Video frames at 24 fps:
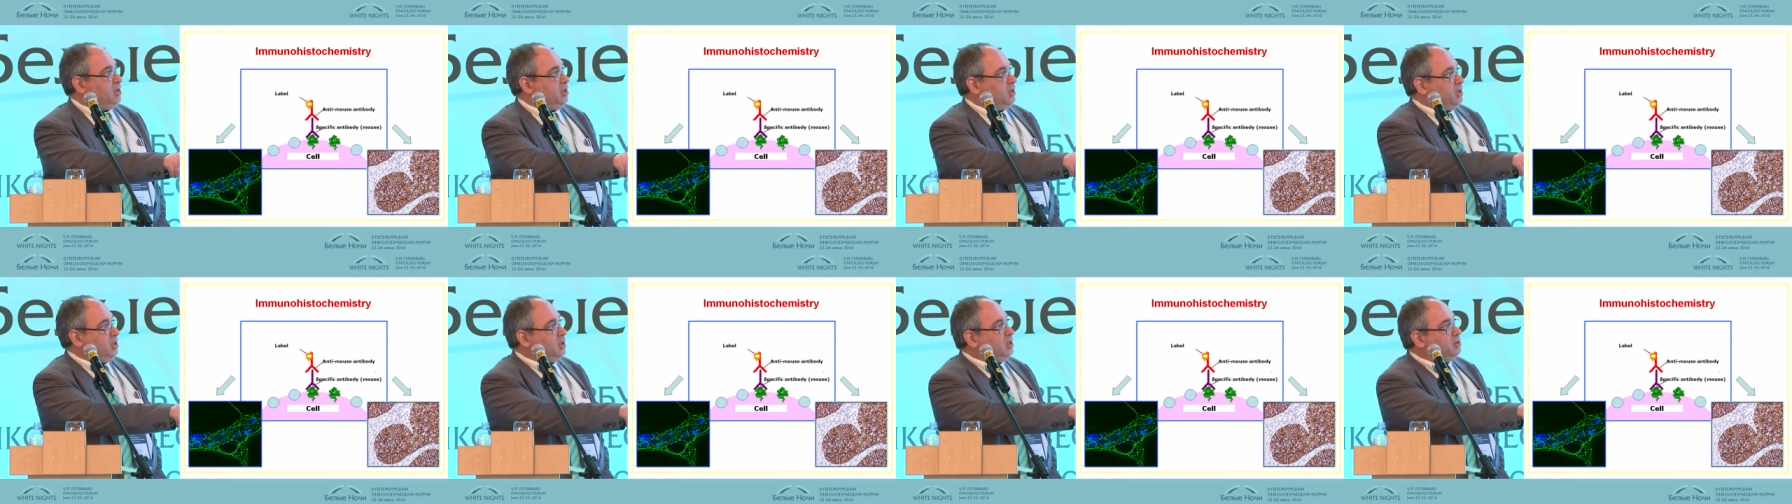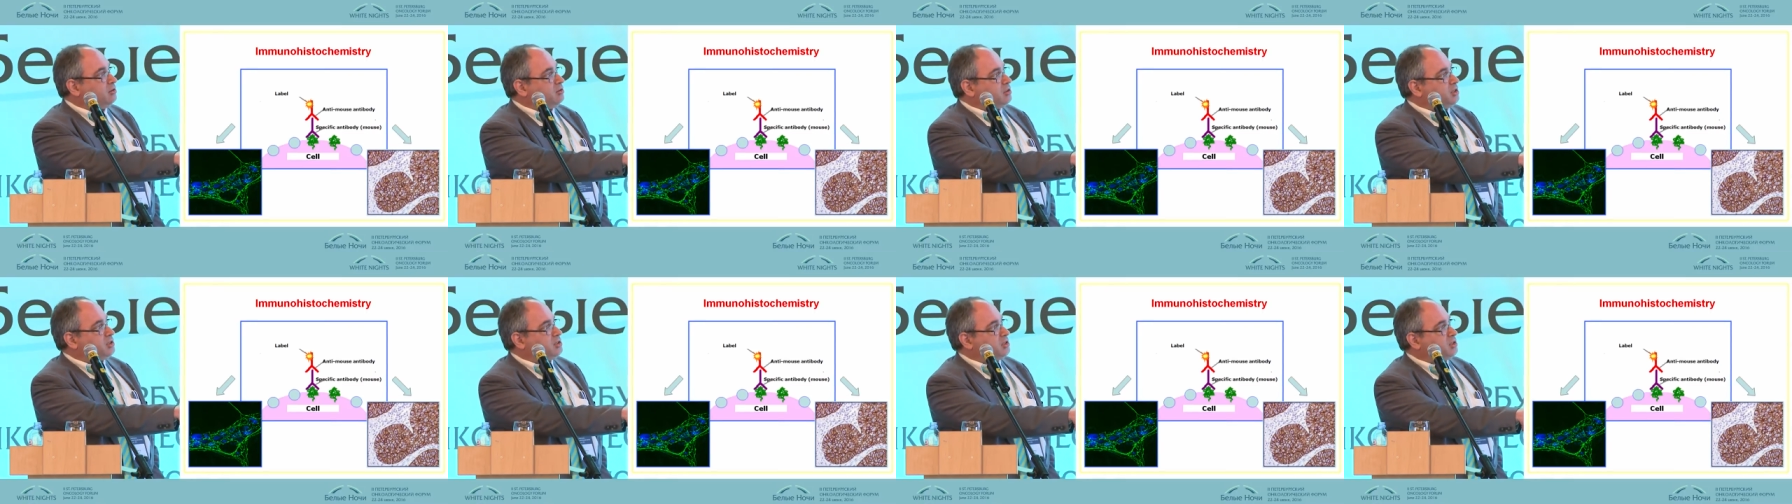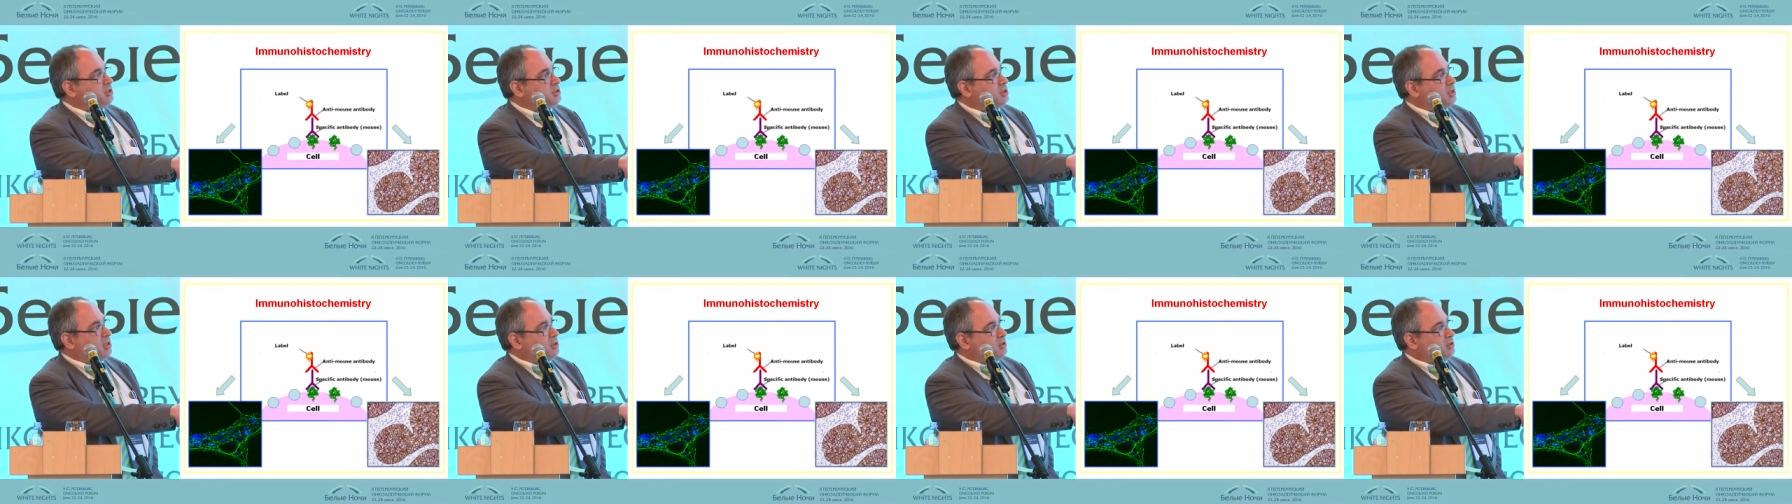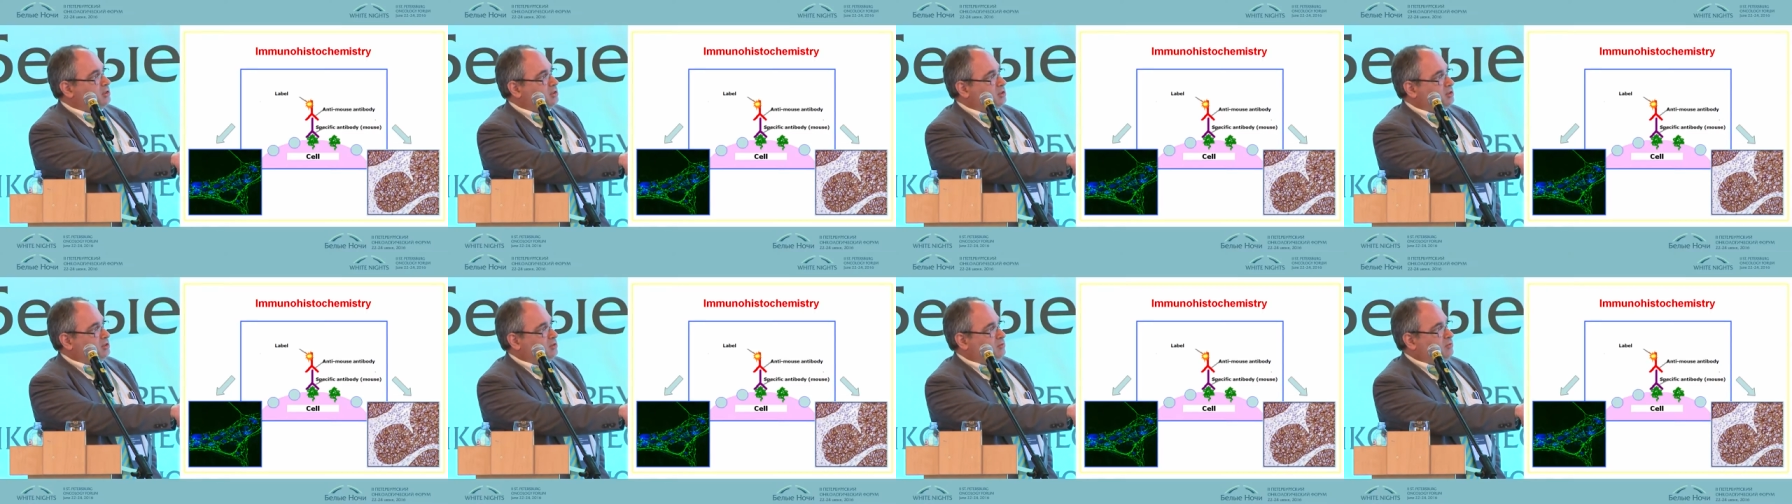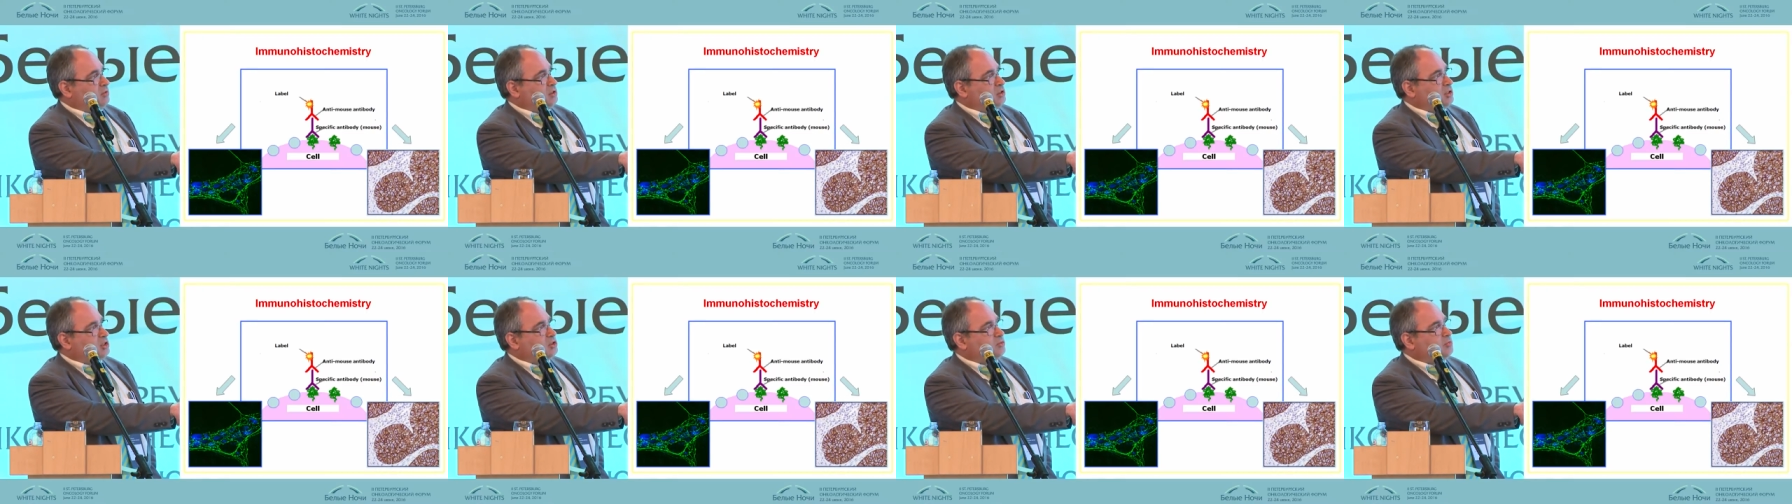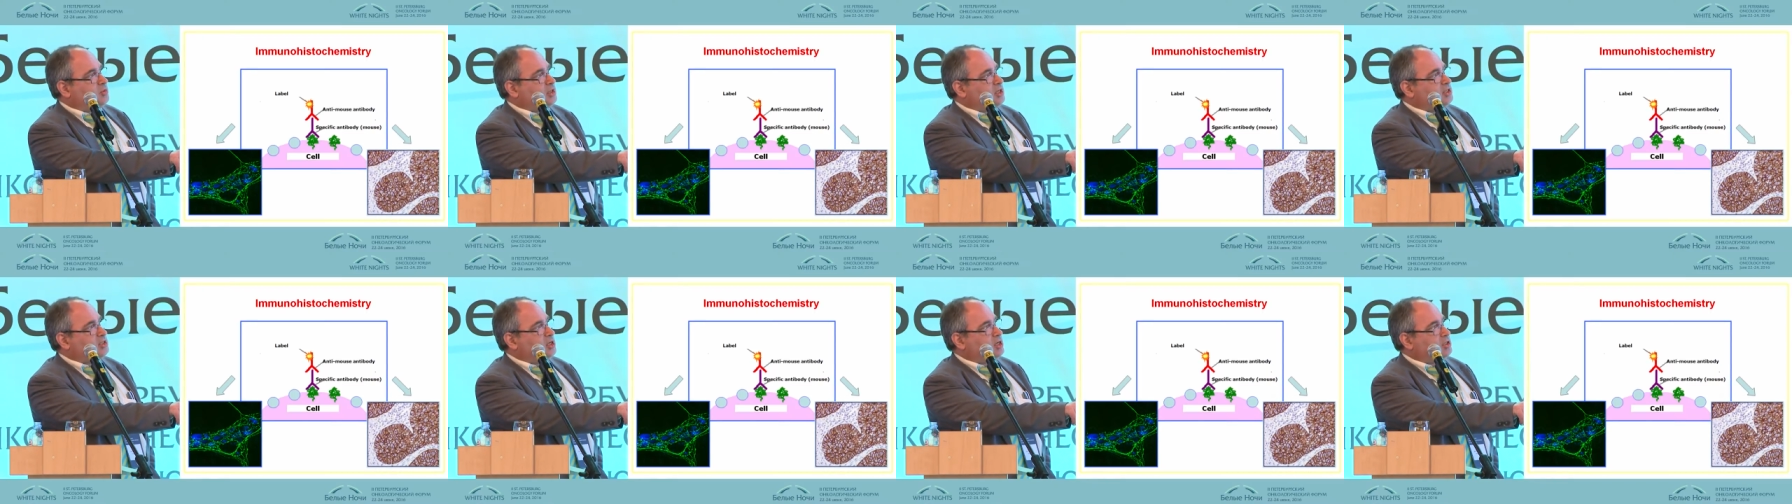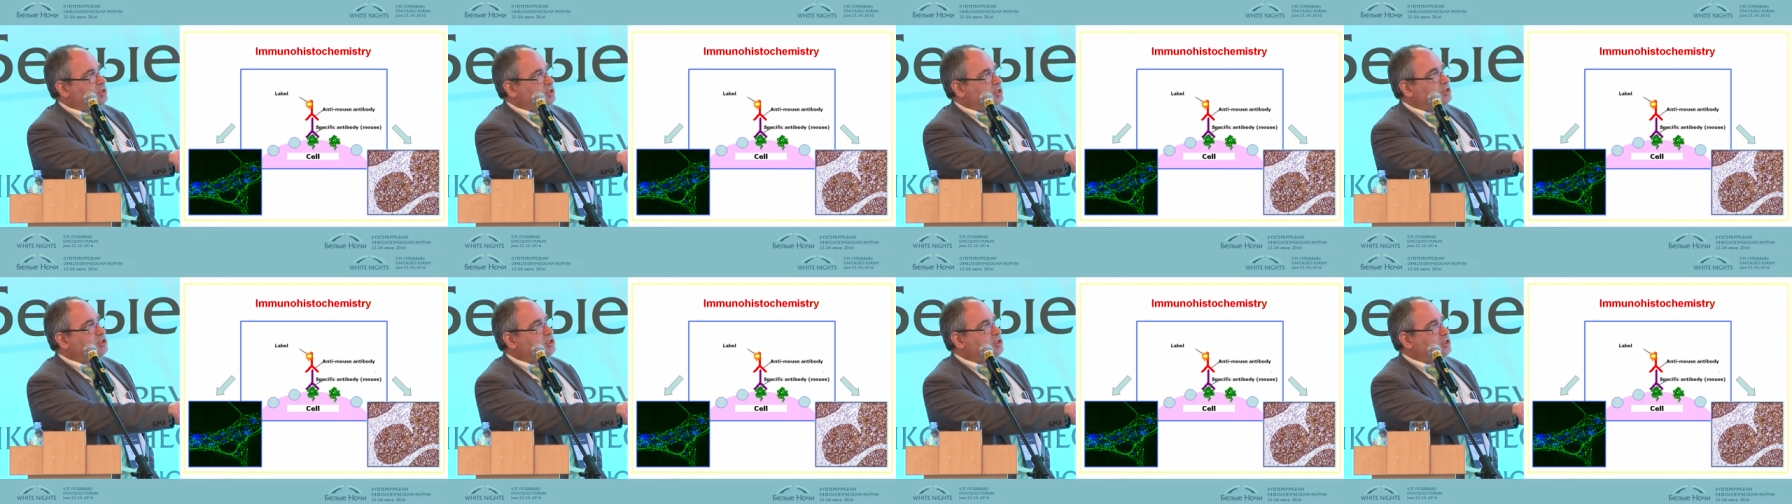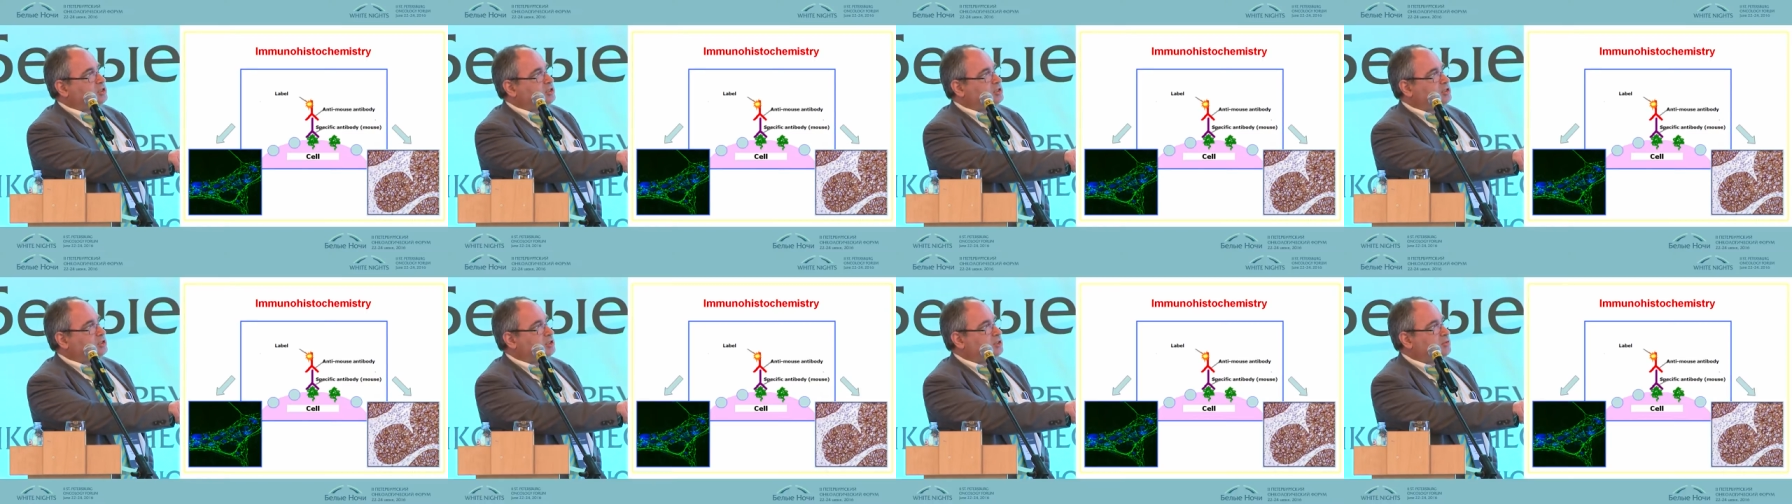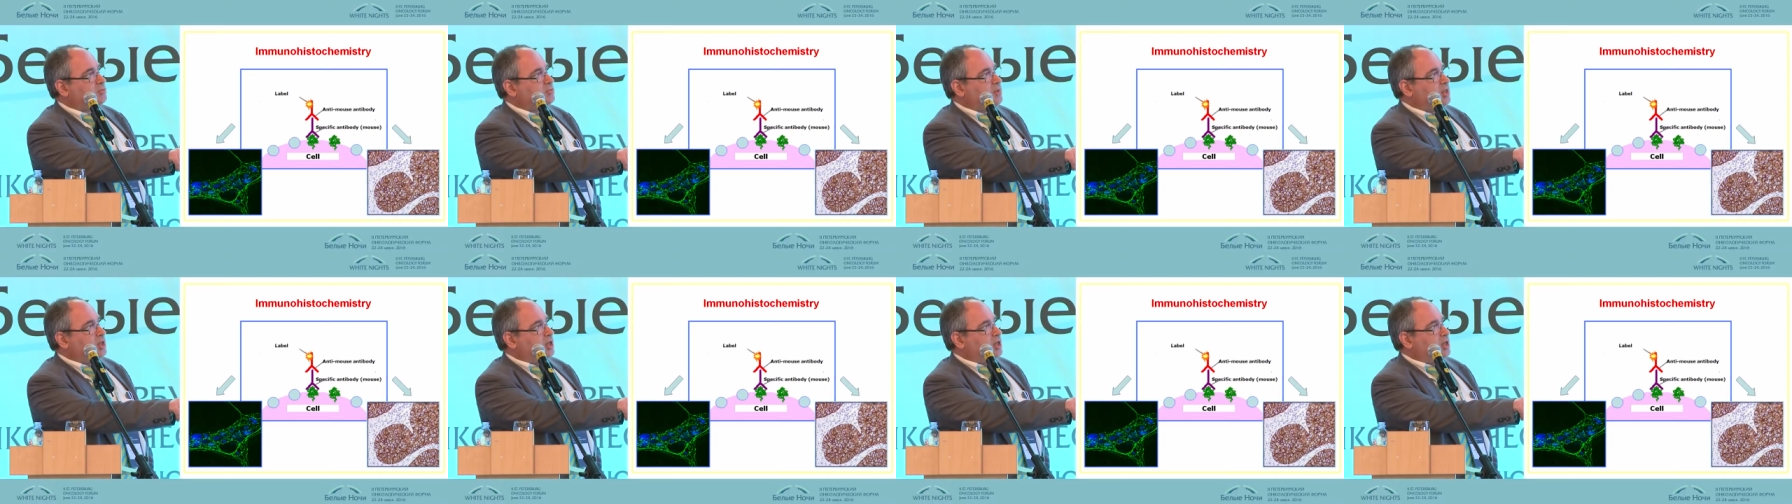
here is a cell which expresses antigens,